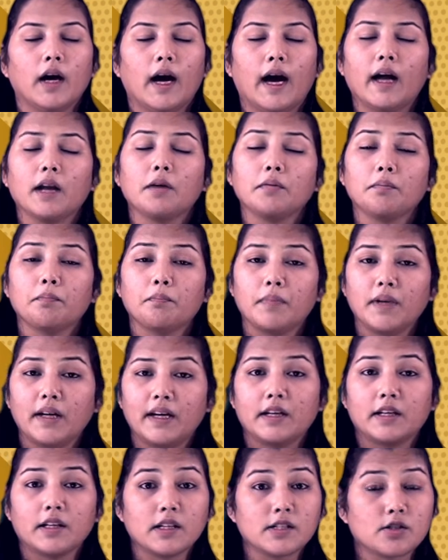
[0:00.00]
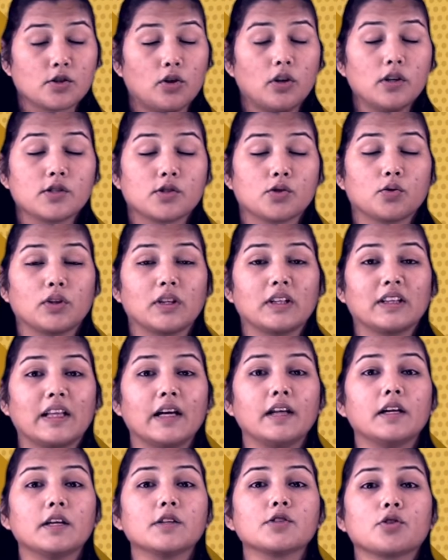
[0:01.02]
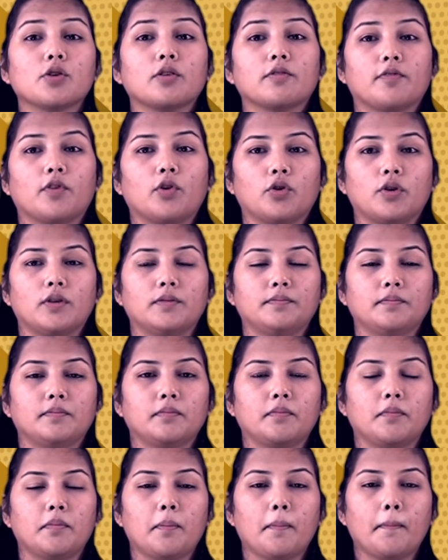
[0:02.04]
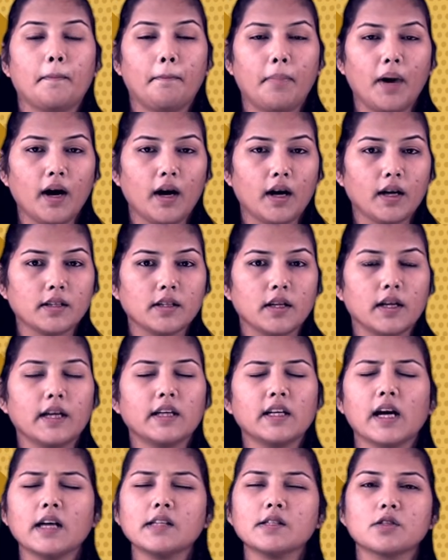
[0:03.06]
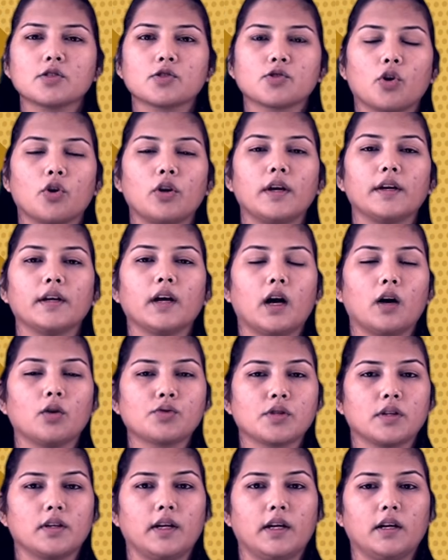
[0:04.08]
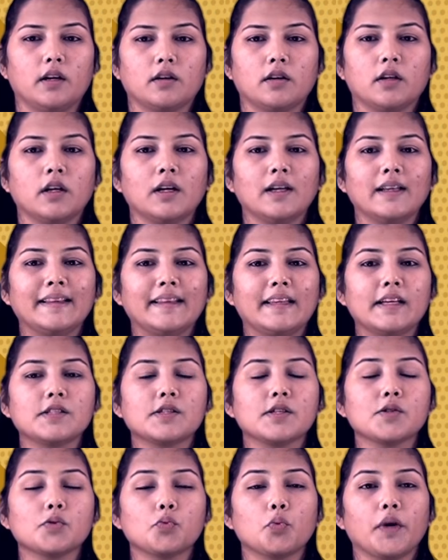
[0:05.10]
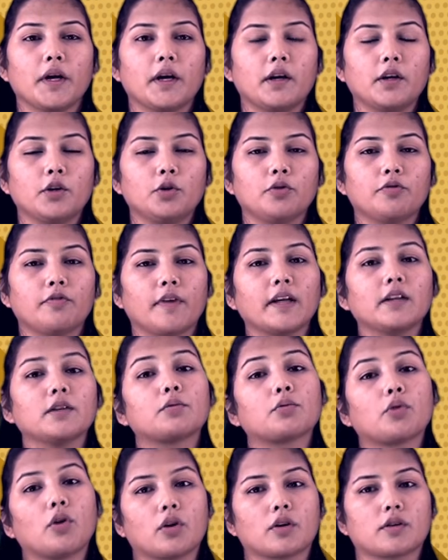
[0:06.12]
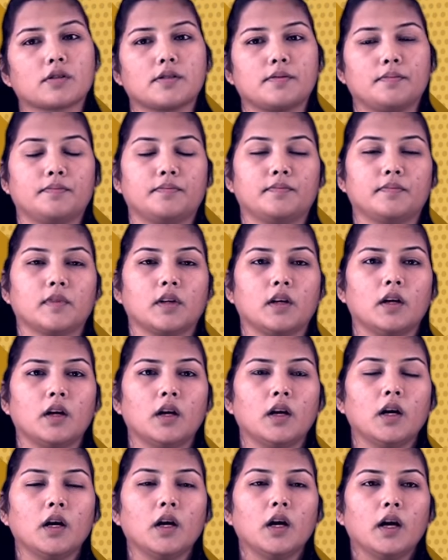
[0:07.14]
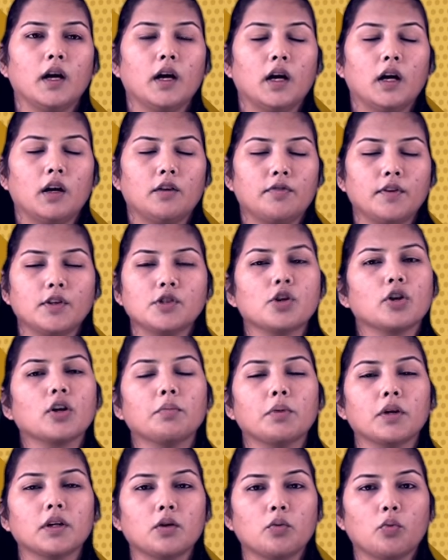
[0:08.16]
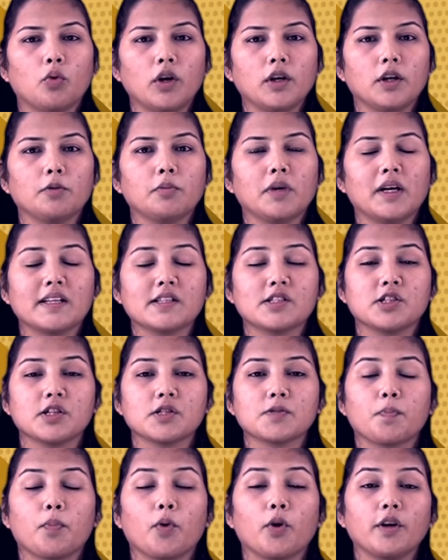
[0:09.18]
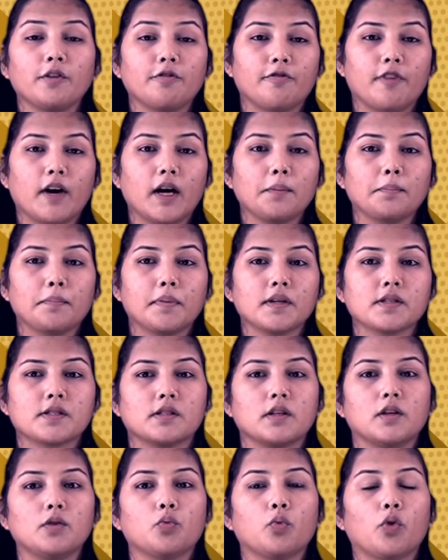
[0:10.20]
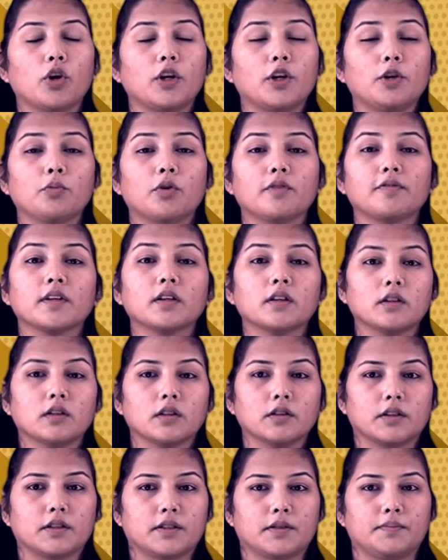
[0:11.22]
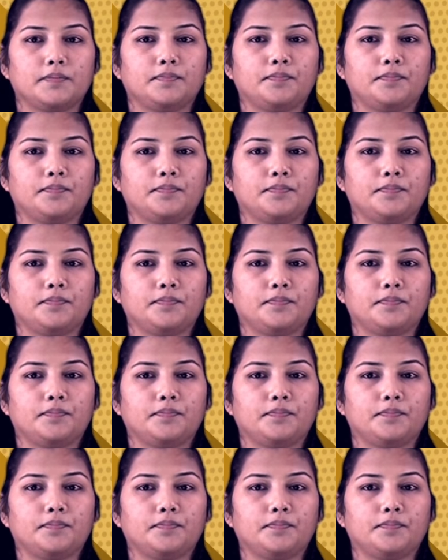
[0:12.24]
And it is also the thinnest of all. But it has a solid outer layer. This is where you find the rocks. If we talk about the volume, it is just 0.5% volume of the earth.